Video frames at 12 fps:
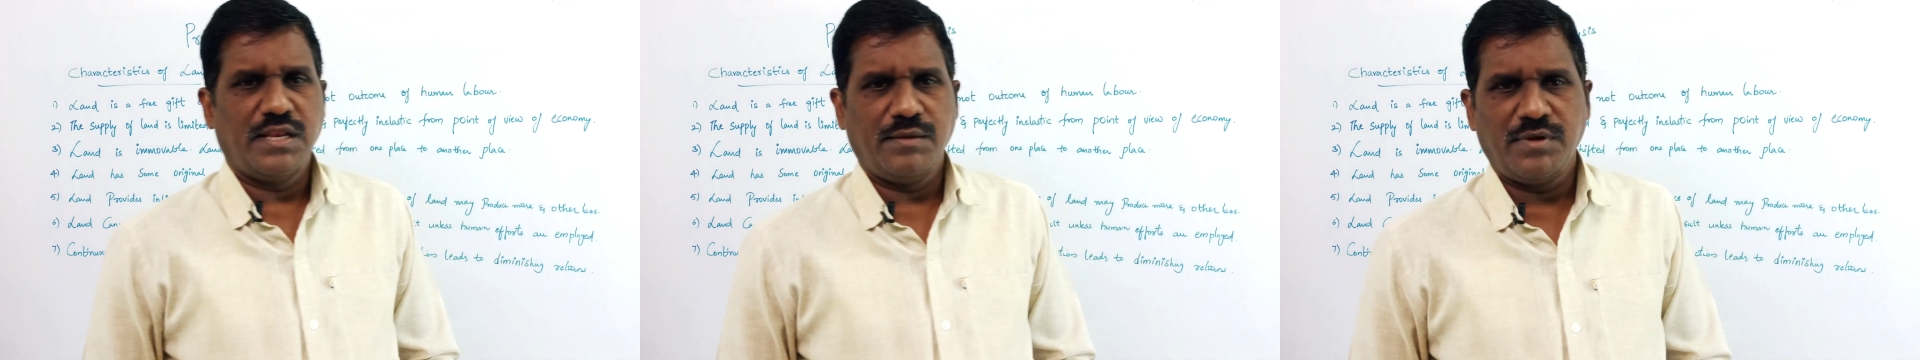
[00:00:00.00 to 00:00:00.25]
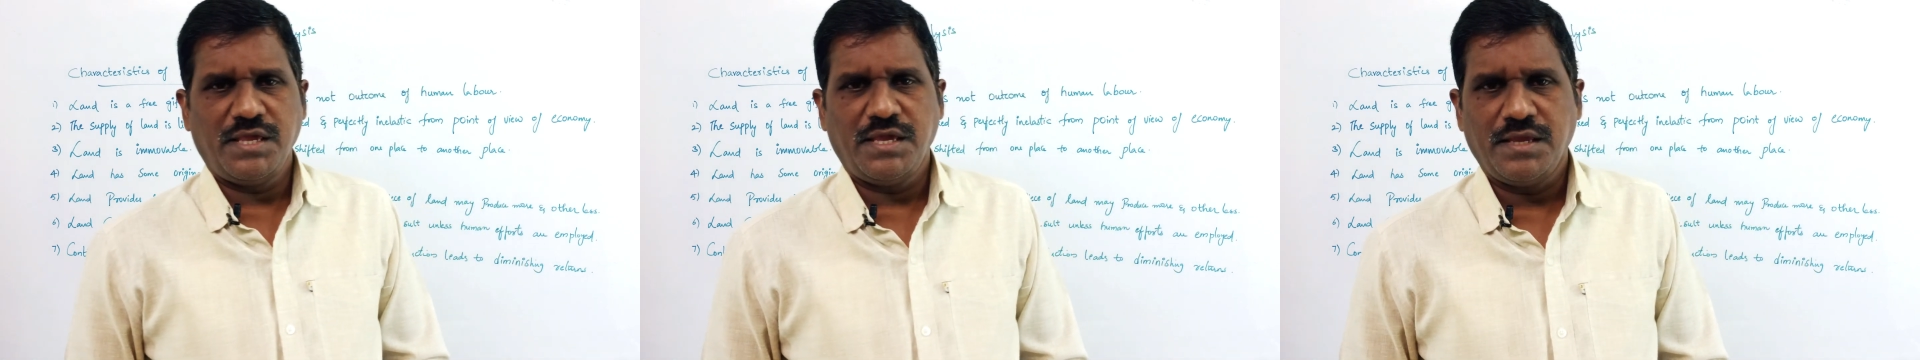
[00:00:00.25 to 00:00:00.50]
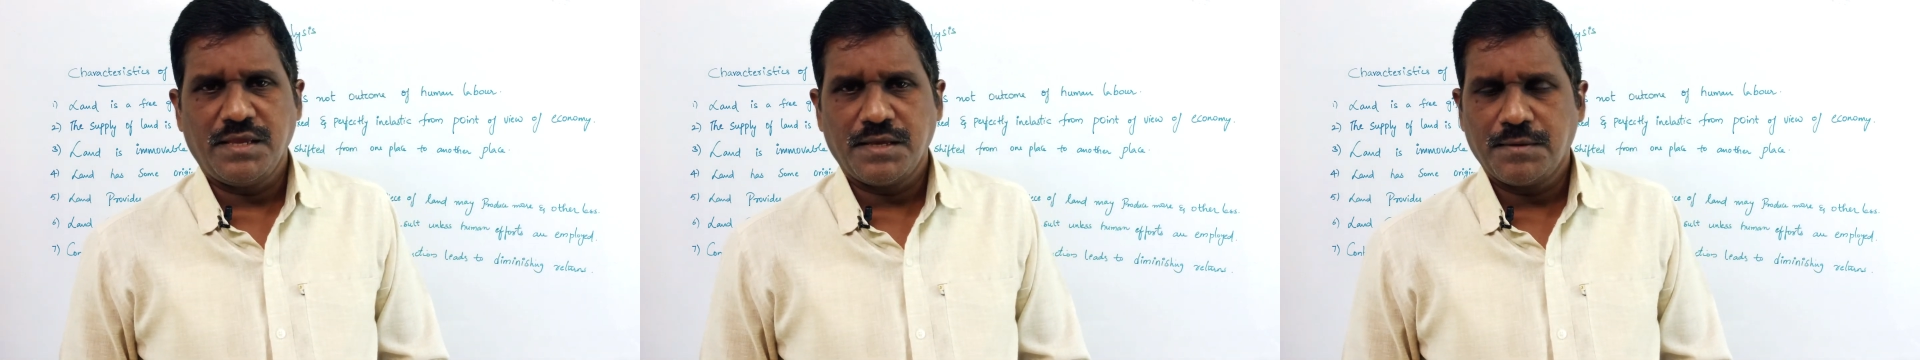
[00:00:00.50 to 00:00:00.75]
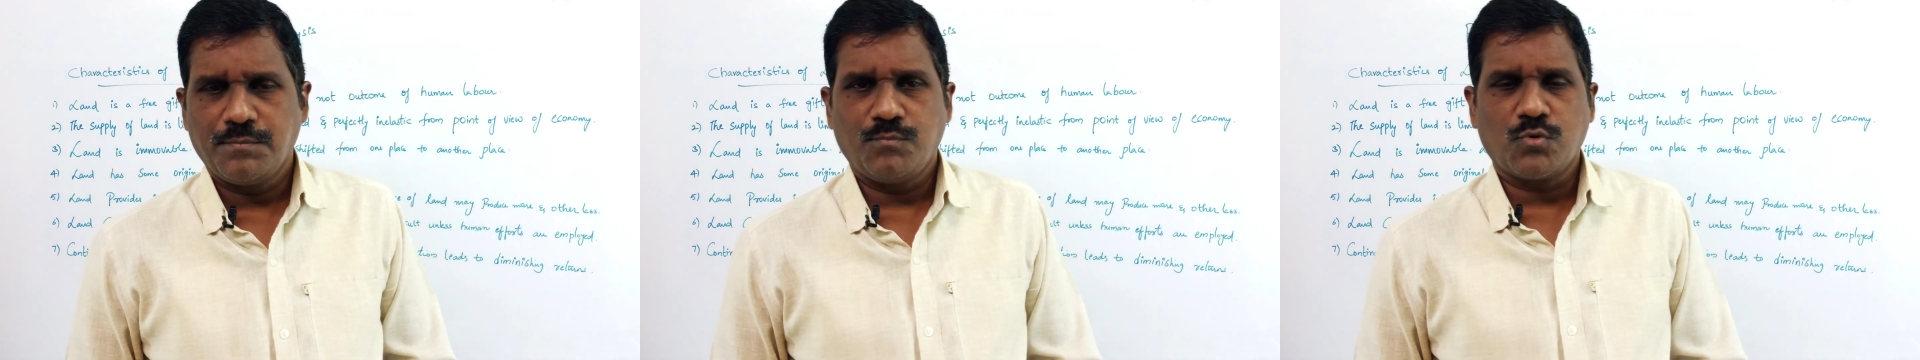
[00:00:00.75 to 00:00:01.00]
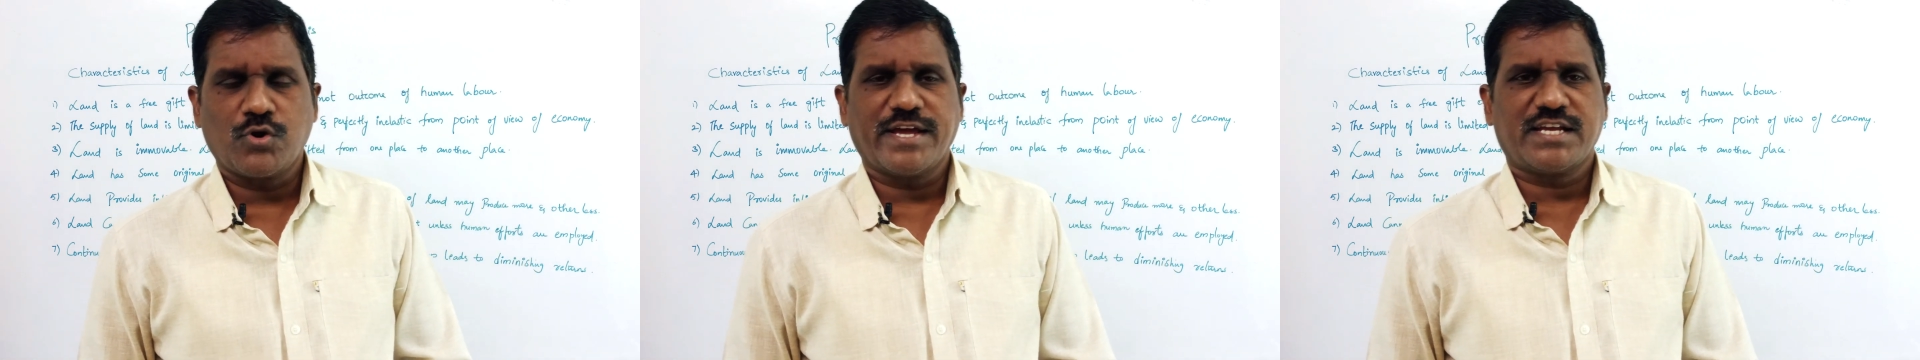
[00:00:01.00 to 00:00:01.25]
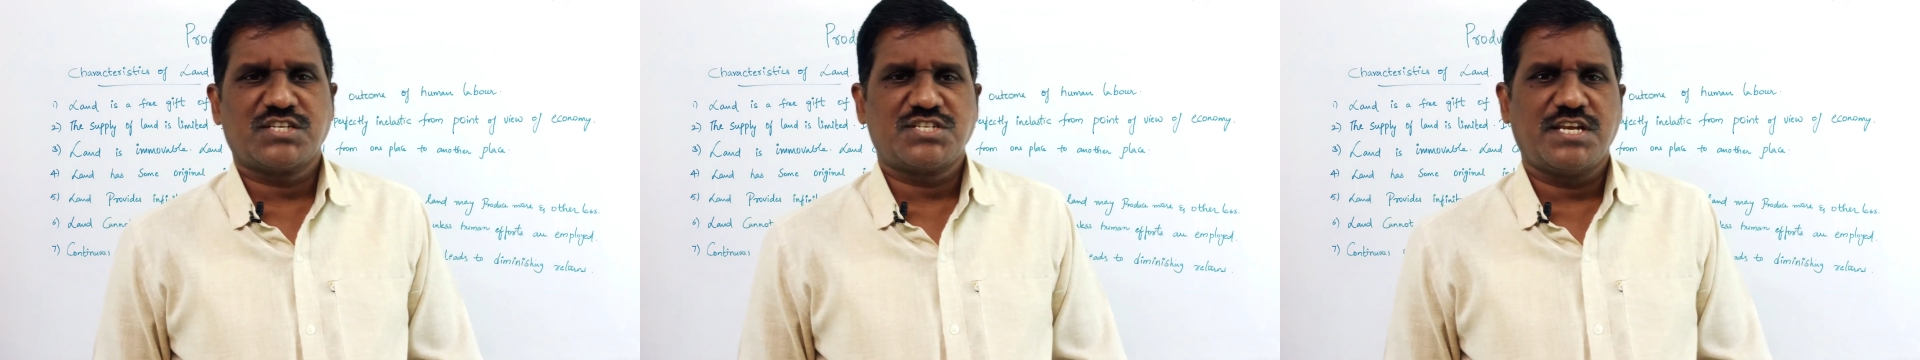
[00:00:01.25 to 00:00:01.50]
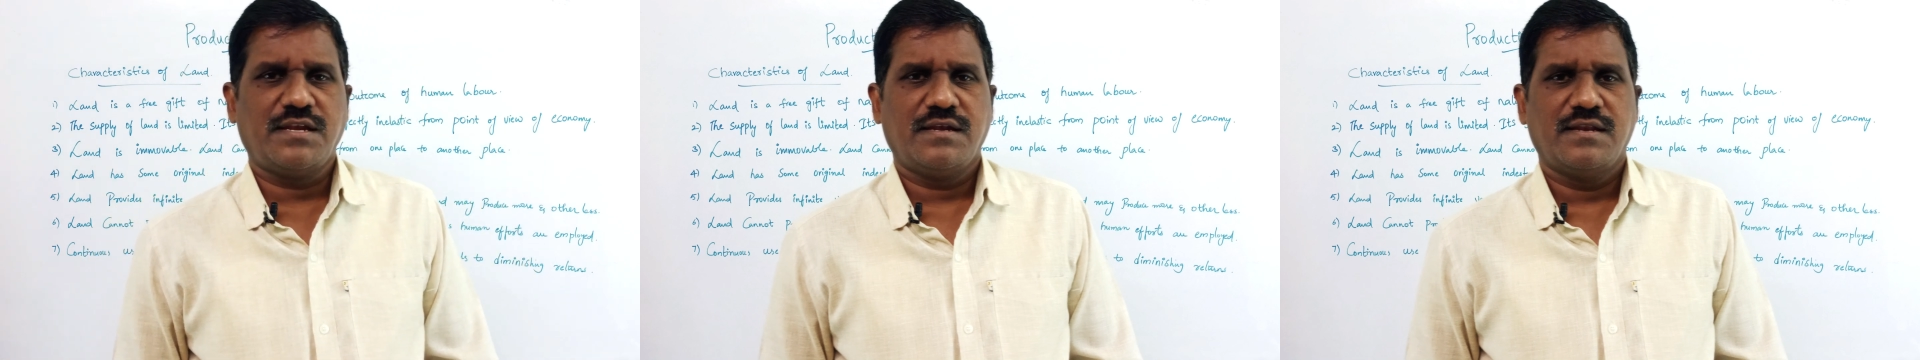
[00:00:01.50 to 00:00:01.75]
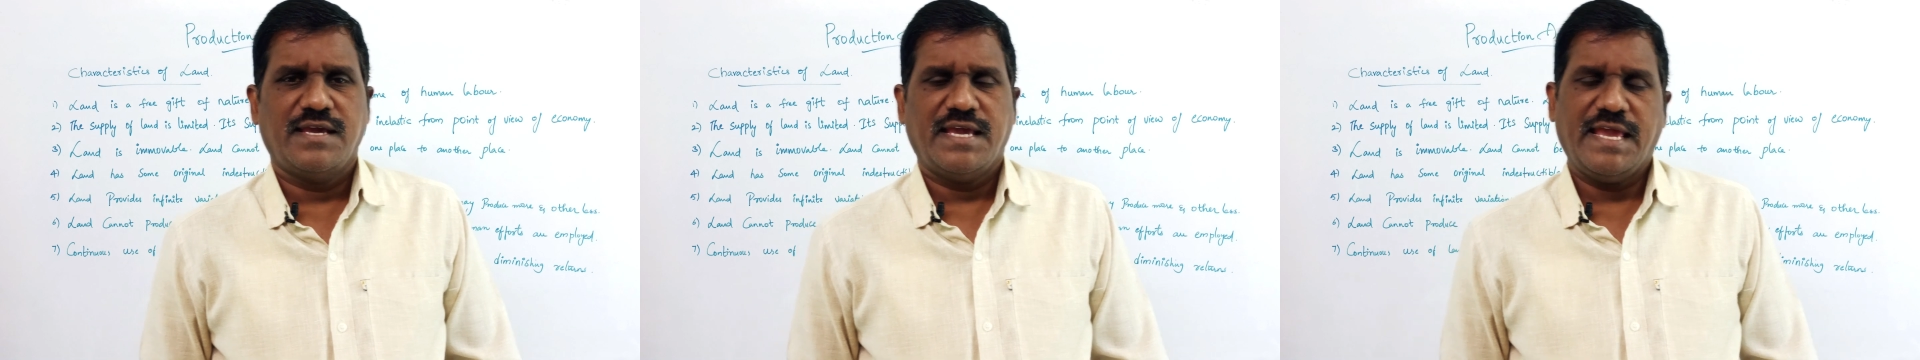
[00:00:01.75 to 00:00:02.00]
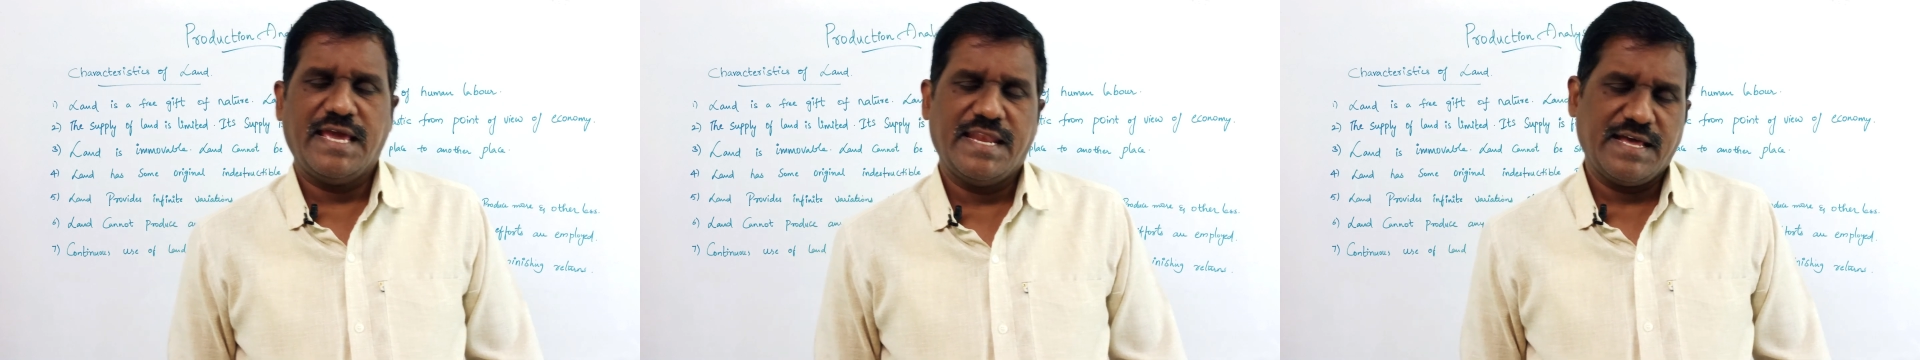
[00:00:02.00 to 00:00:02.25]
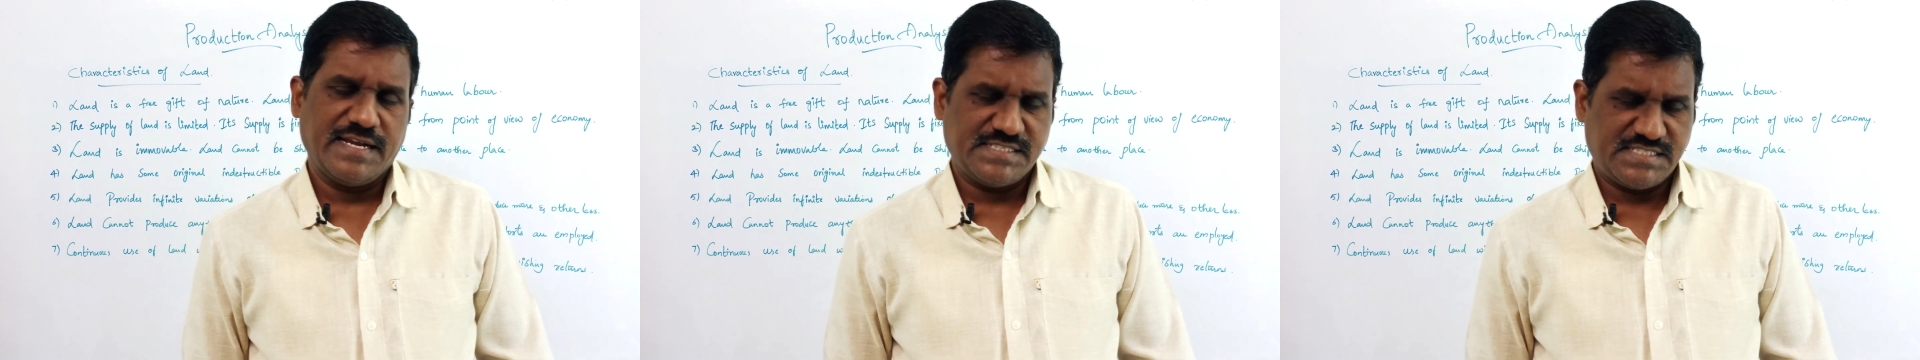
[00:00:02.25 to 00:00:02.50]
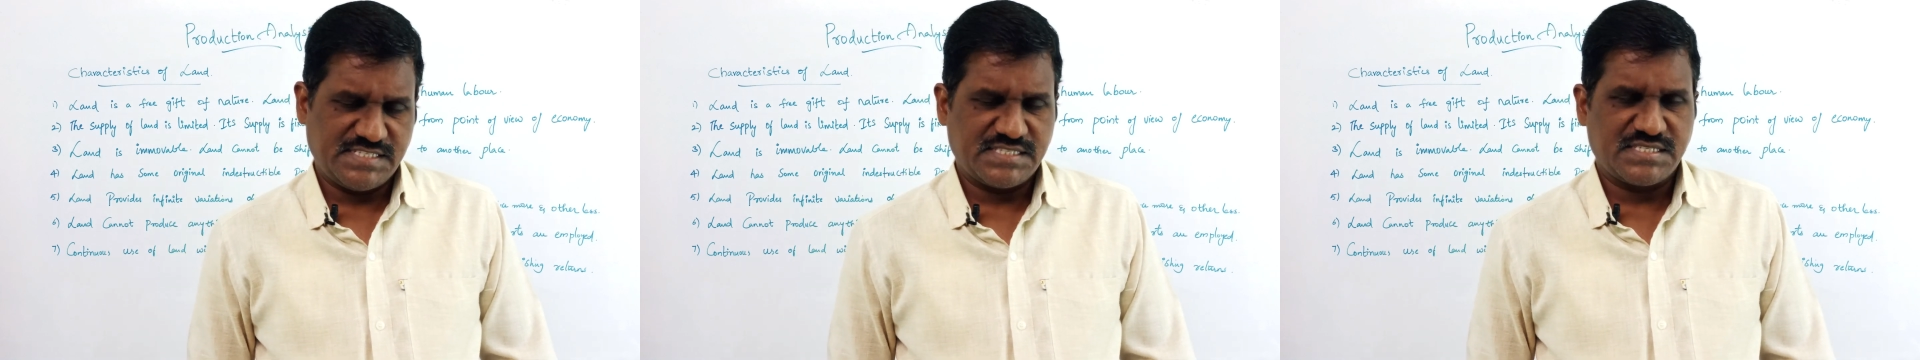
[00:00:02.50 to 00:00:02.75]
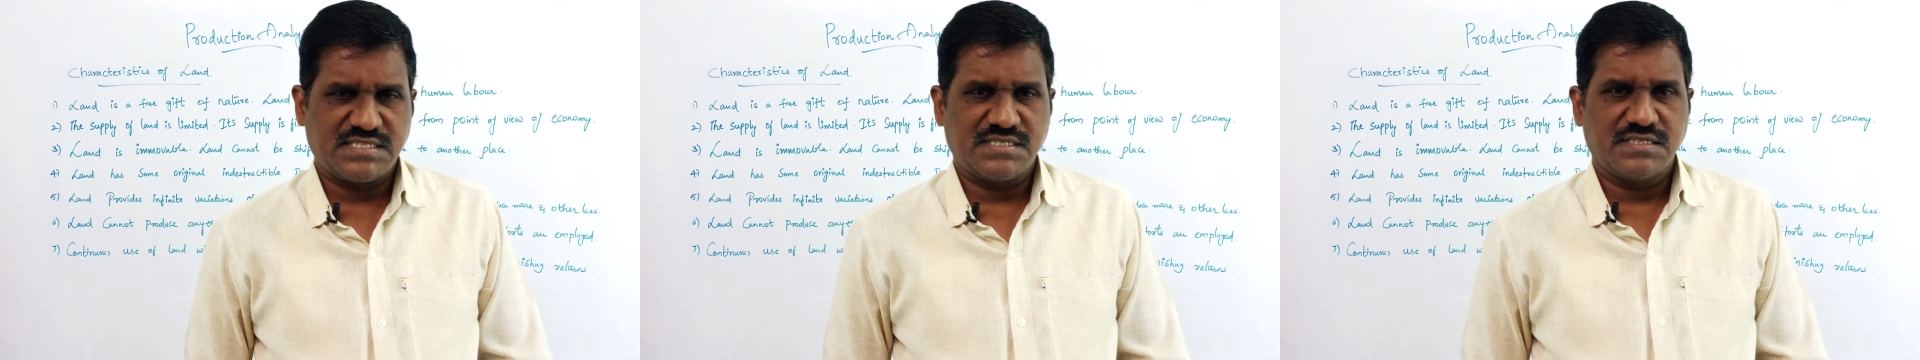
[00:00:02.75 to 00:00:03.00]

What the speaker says: namely production analysis.